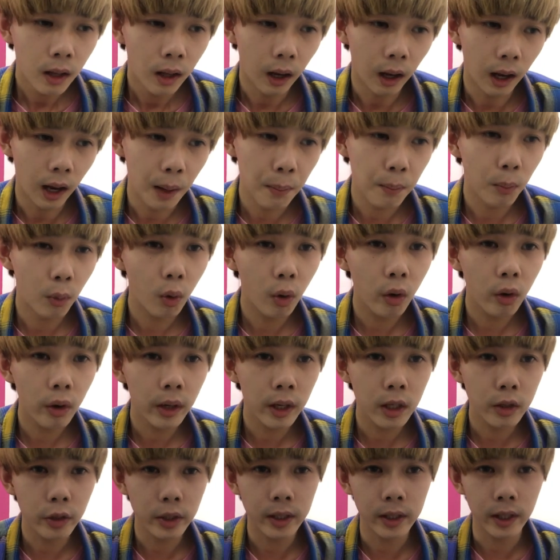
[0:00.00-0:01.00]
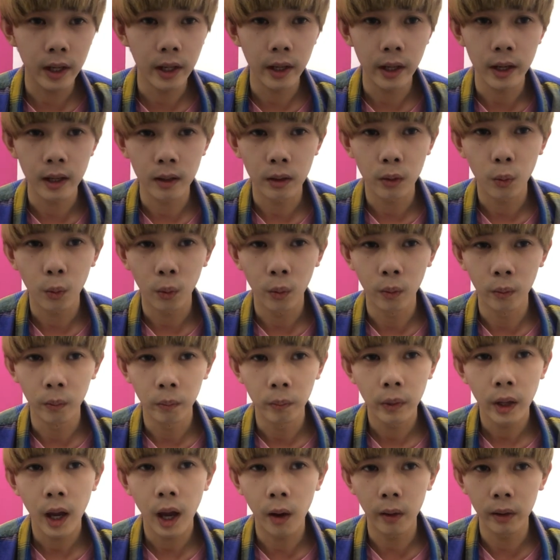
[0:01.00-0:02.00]
I'm more interested
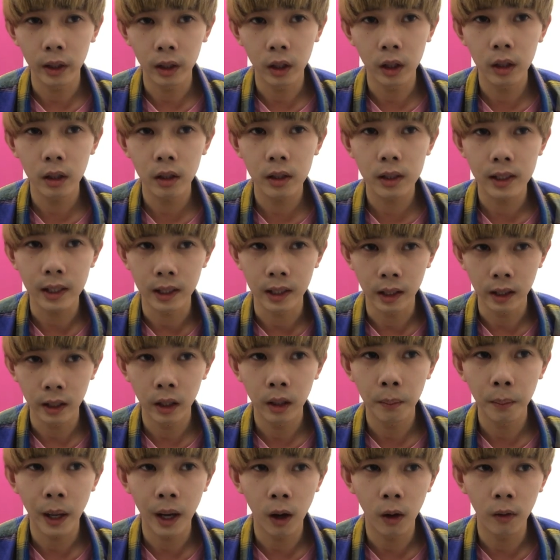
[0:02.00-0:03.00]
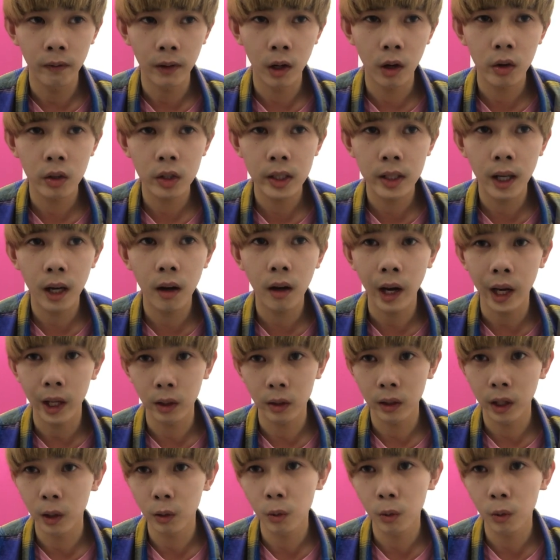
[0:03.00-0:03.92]
in how it looks in my overall style.